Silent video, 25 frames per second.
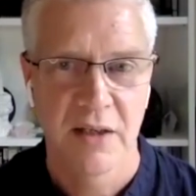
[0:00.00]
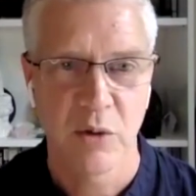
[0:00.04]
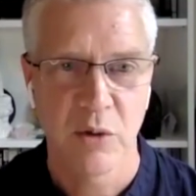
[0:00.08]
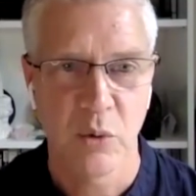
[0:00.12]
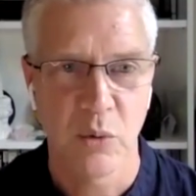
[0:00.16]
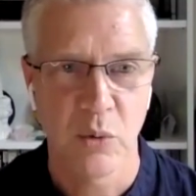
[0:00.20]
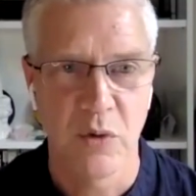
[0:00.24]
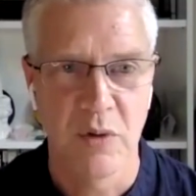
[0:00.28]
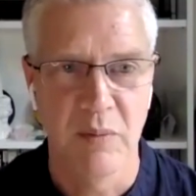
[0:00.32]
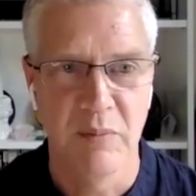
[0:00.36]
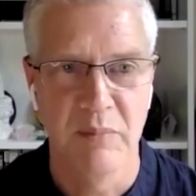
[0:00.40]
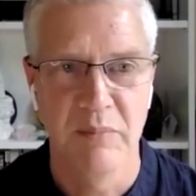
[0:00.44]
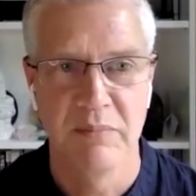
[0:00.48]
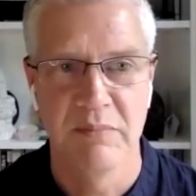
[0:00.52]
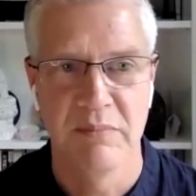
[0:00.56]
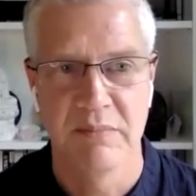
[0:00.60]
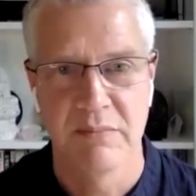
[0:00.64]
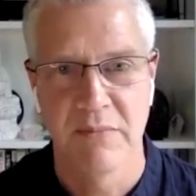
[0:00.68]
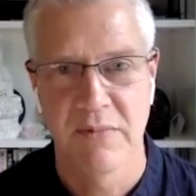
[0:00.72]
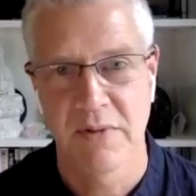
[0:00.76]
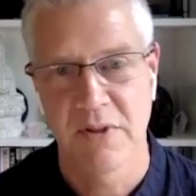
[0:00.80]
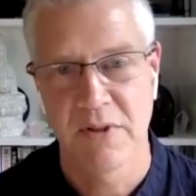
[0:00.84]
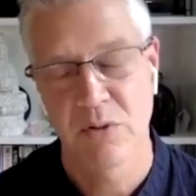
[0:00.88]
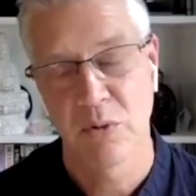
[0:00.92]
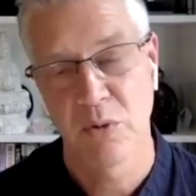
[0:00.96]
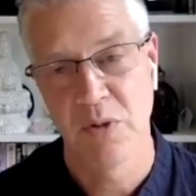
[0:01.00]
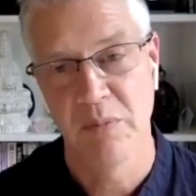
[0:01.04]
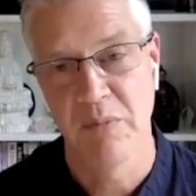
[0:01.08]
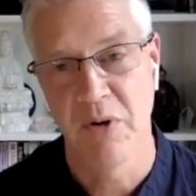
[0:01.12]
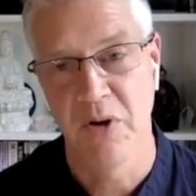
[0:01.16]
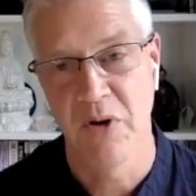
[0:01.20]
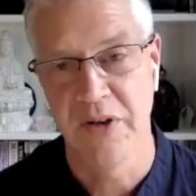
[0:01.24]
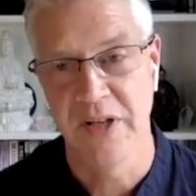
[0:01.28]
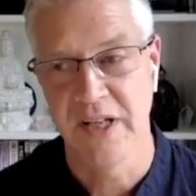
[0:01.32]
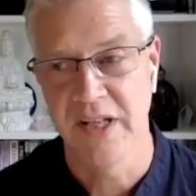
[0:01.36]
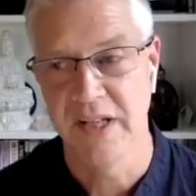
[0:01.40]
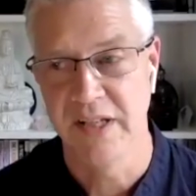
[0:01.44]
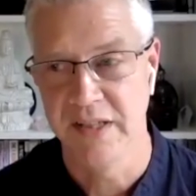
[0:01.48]
call them
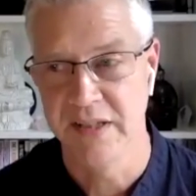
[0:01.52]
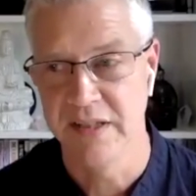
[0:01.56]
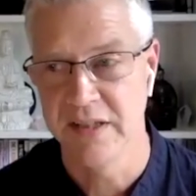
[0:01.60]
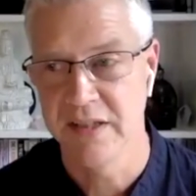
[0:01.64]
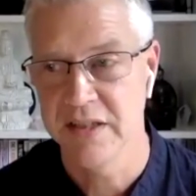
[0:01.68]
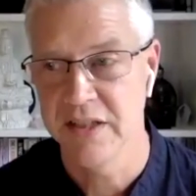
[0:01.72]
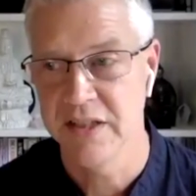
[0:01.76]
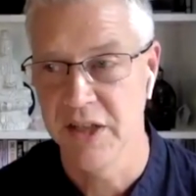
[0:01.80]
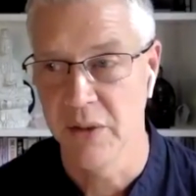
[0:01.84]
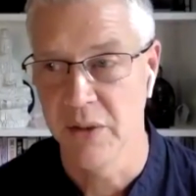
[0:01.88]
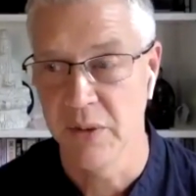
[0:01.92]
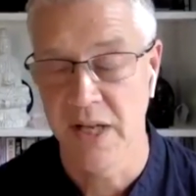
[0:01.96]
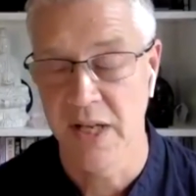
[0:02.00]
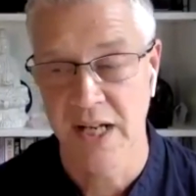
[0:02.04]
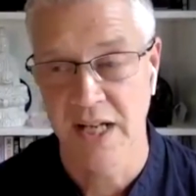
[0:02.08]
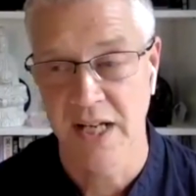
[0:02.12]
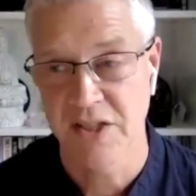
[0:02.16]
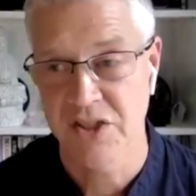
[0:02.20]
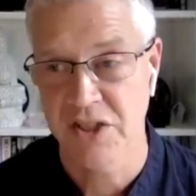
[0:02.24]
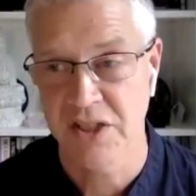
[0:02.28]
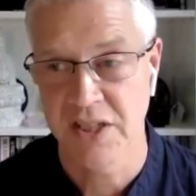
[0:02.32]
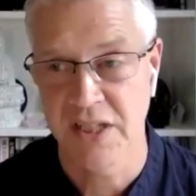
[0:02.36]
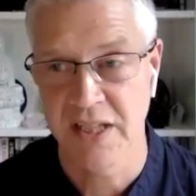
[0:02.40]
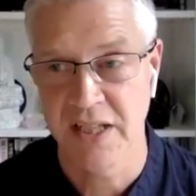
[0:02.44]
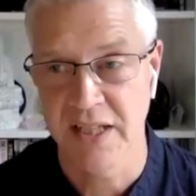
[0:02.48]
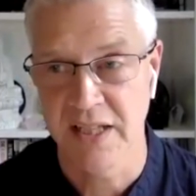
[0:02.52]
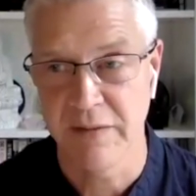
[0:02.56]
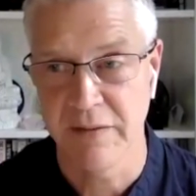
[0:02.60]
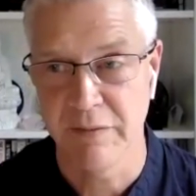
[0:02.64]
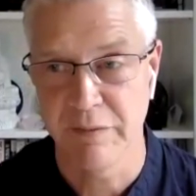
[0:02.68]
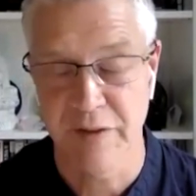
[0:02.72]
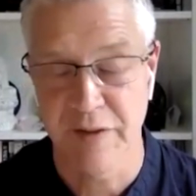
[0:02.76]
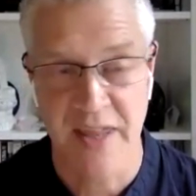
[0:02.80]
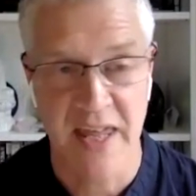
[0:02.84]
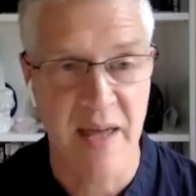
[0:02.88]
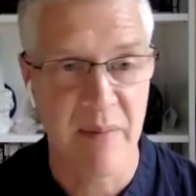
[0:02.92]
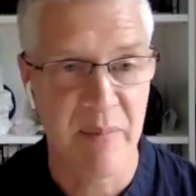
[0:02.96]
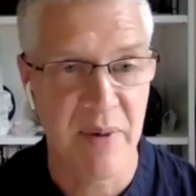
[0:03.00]
on it, and, you know, and actually
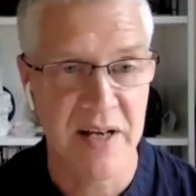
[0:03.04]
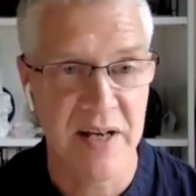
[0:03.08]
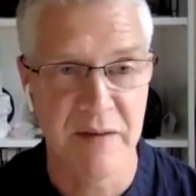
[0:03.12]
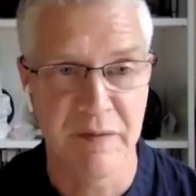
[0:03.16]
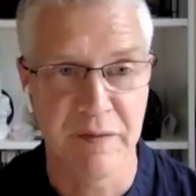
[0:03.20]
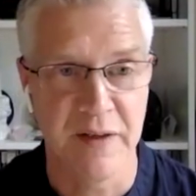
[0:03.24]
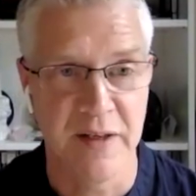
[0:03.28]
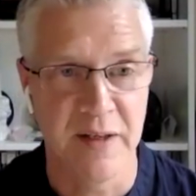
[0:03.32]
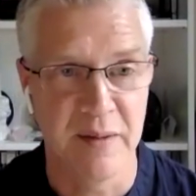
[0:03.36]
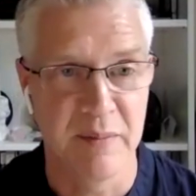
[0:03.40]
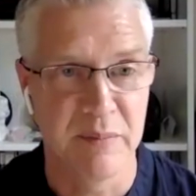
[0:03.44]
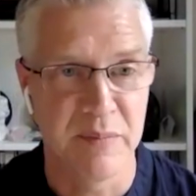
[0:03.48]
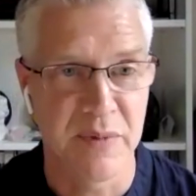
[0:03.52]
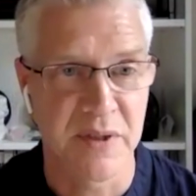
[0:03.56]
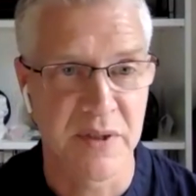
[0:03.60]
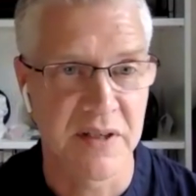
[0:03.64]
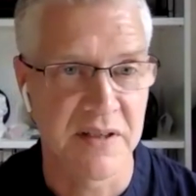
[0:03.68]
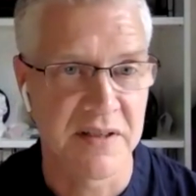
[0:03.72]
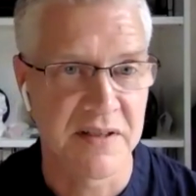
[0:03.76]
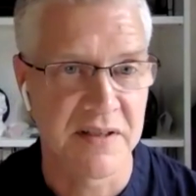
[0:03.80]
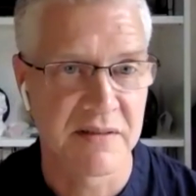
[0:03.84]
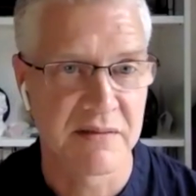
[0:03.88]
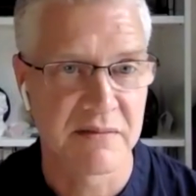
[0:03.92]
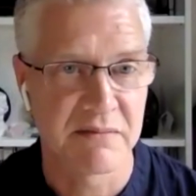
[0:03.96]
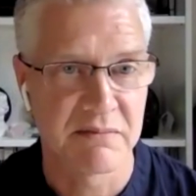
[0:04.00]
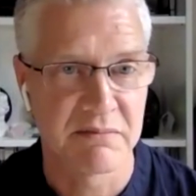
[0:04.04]
for their benefit, because,